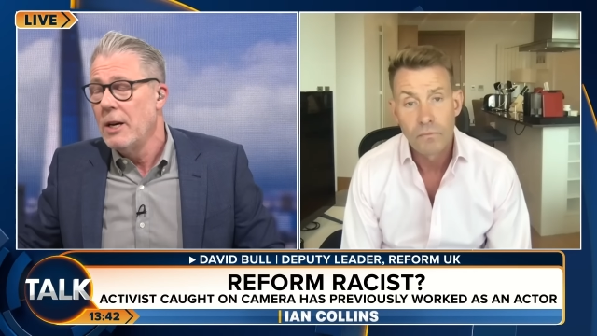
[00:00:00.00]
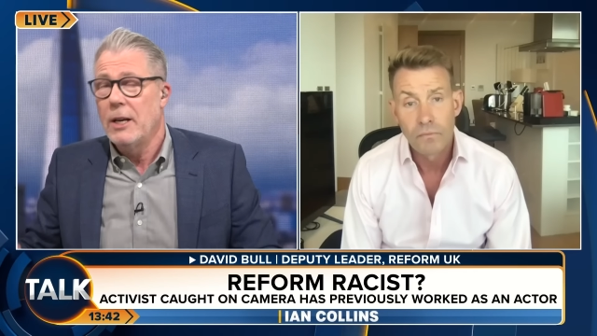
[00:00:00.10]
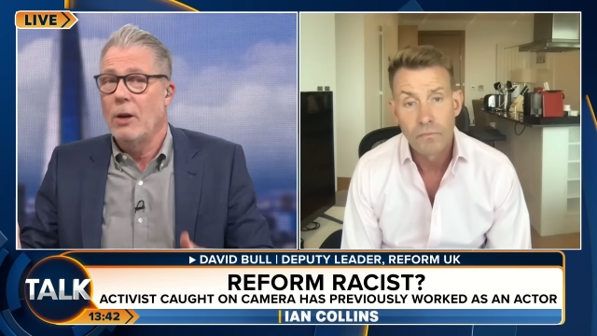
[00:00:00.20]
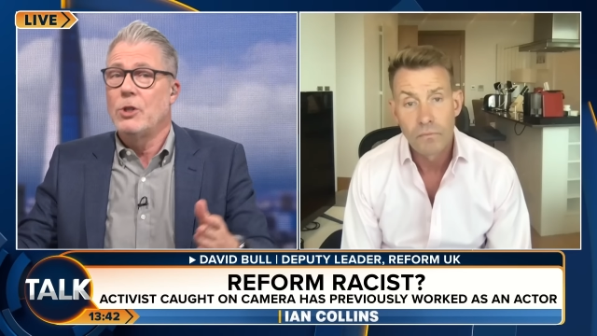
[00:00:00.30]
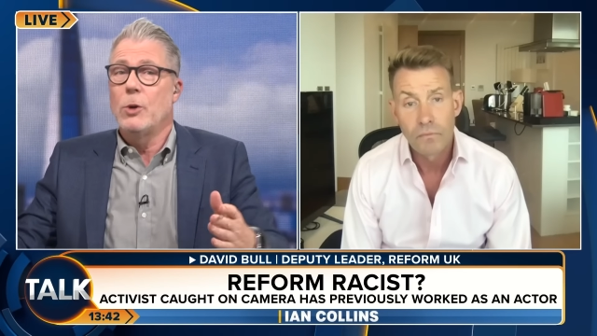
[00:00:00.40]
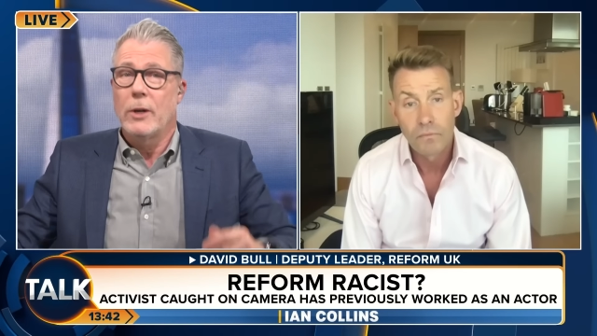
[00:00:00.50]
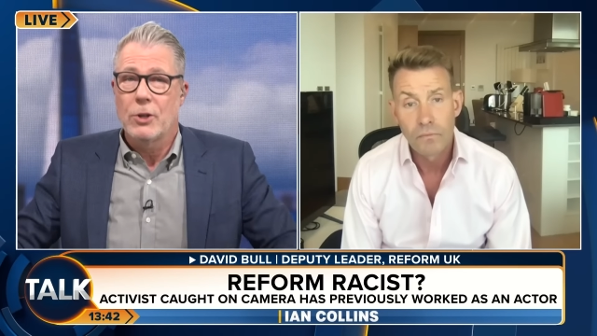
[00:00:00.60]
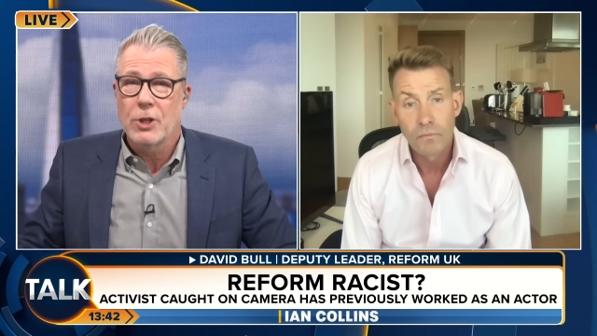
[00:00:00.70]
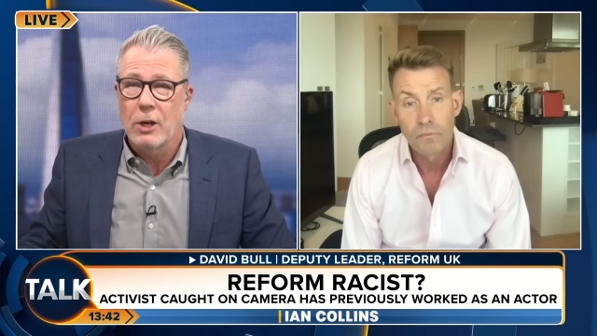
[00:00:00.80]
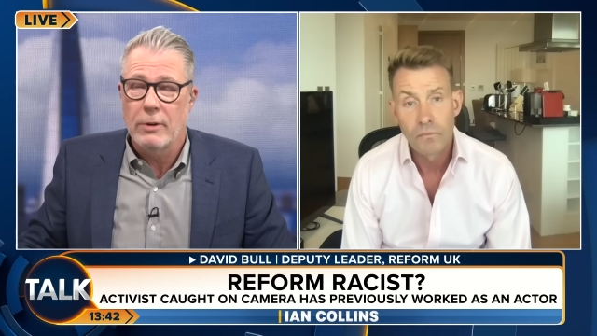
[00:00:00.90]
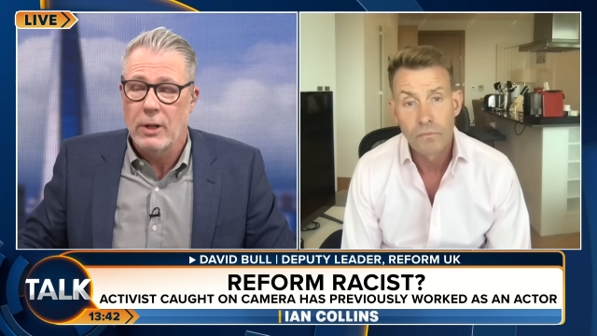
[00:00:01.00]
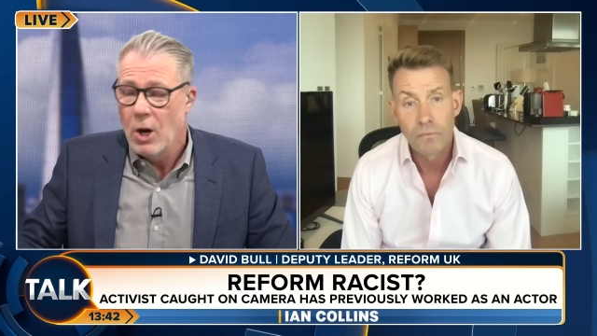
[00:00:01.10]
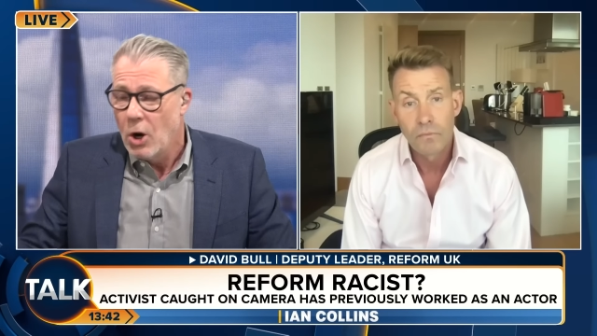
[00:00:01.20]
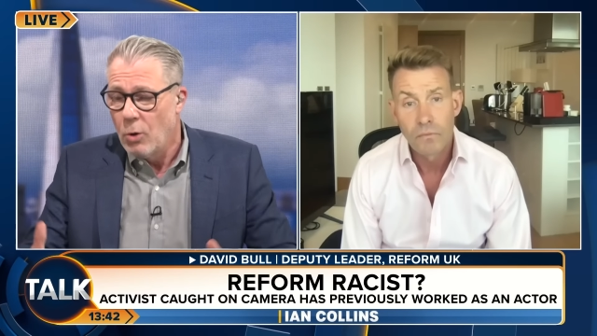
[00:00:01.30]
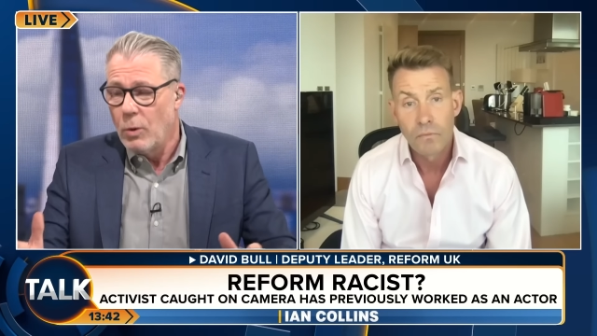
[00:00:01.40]
Speaker 1: you know, doing a show reel
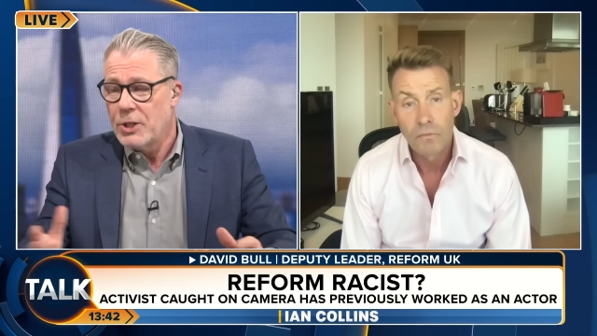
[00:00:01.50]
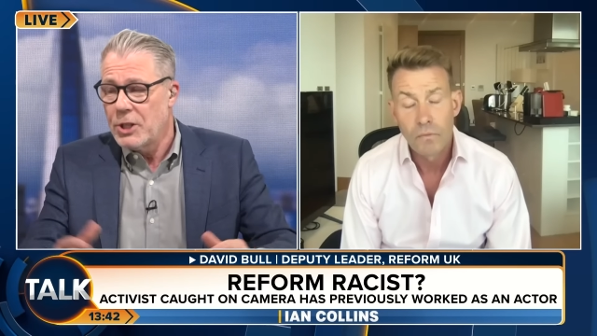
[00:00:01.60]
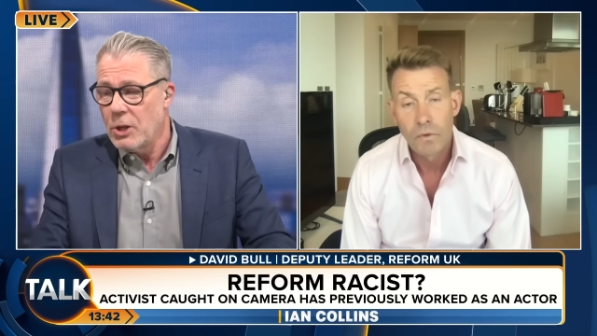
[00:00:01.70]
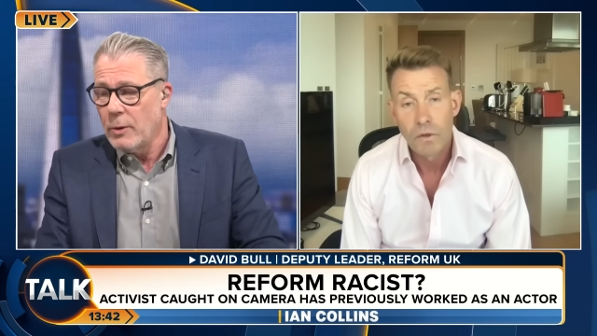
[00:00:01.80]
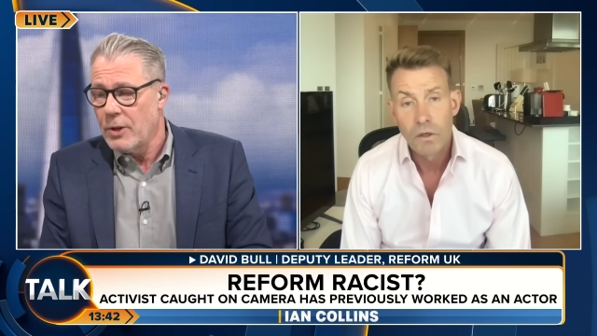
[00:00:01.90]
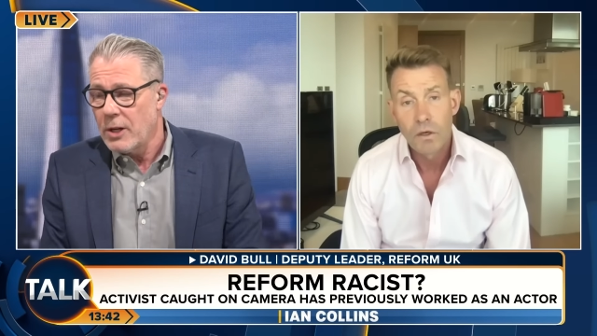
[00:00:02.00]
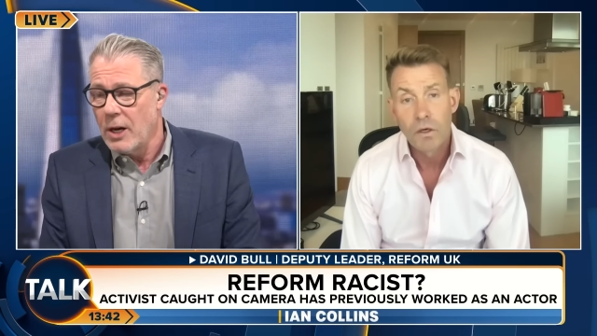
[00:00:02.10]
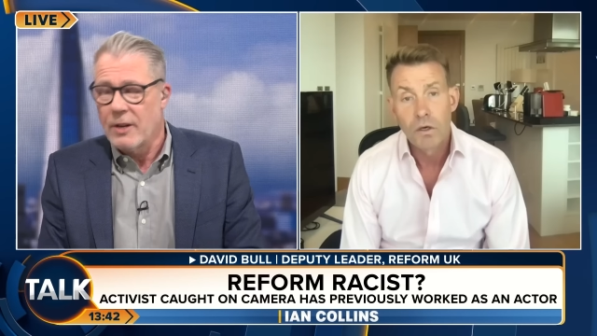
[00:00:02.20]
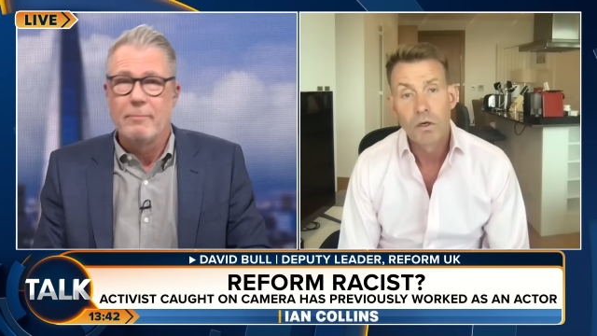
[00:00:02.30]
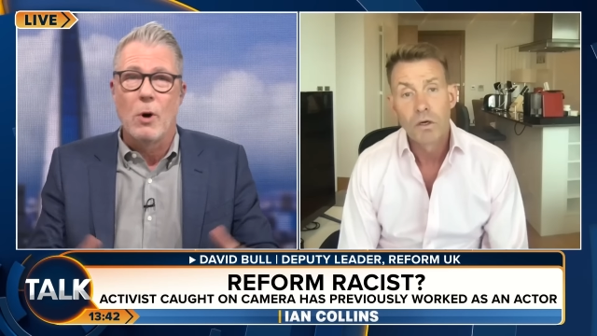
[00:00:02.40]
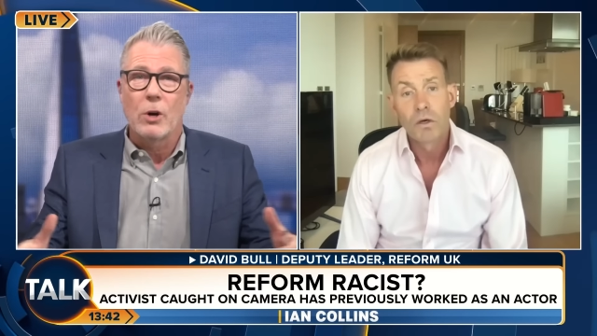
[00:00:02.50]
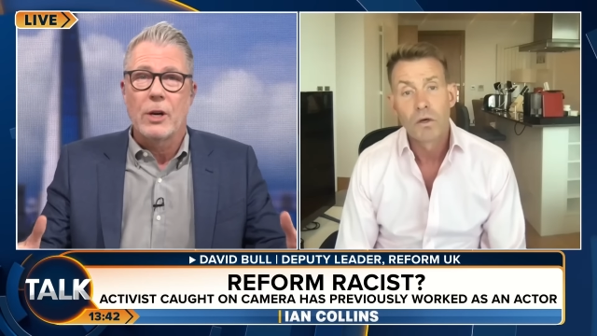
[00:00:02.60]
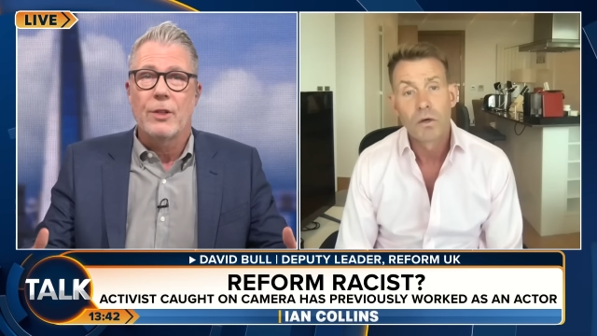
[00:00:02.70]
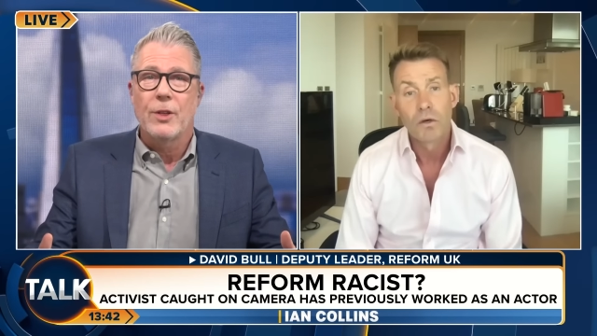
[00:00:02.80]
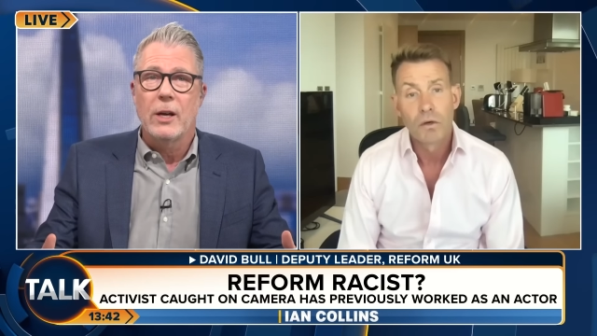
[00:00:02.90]
or was he doing the kind of
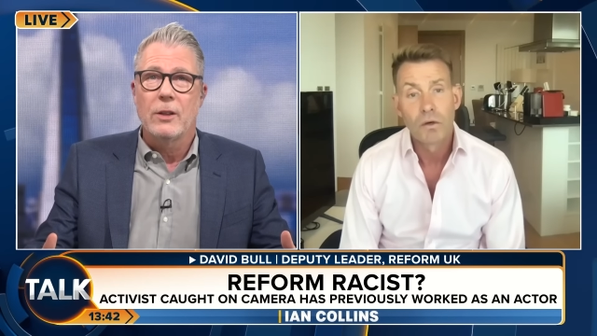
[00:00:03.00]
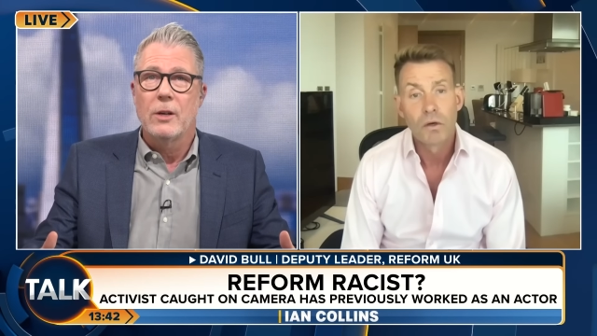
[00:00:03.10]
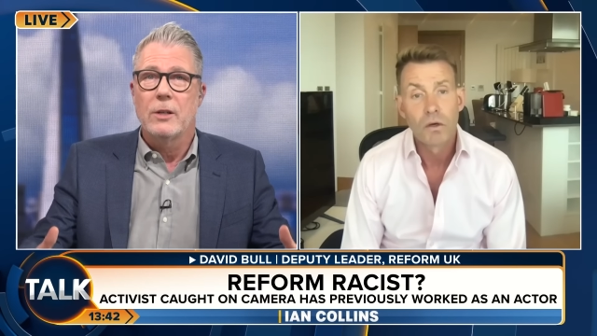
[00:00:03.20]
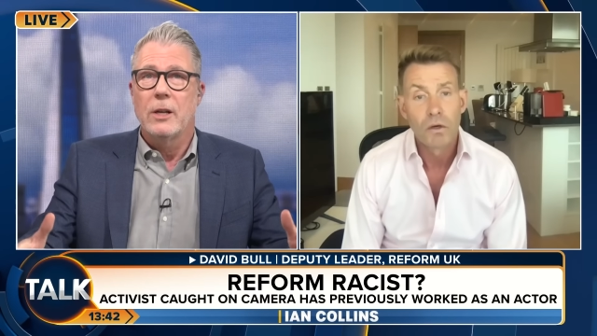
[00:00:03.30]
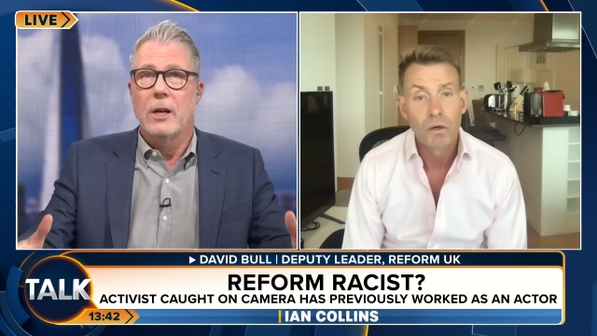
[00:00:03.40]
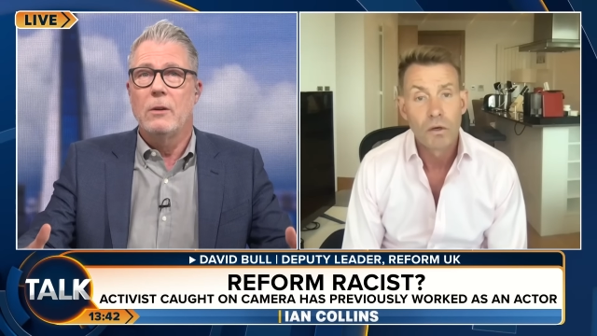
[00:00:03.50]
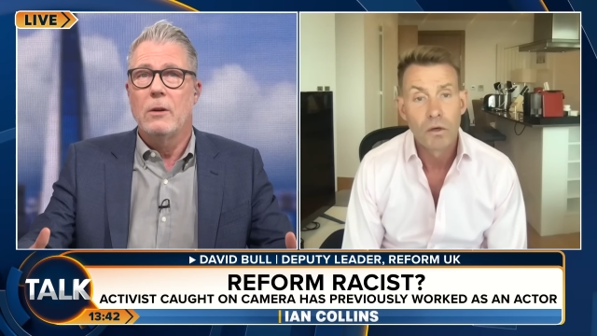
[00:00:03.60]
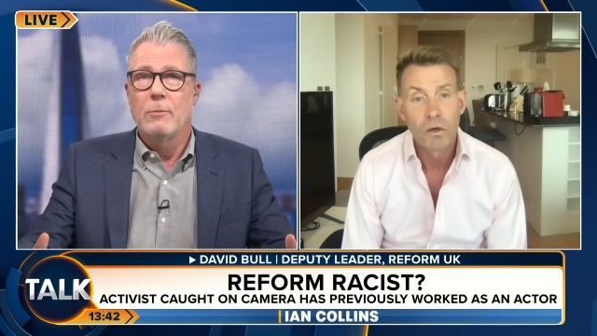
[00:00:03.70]
Mockney thing that, you know,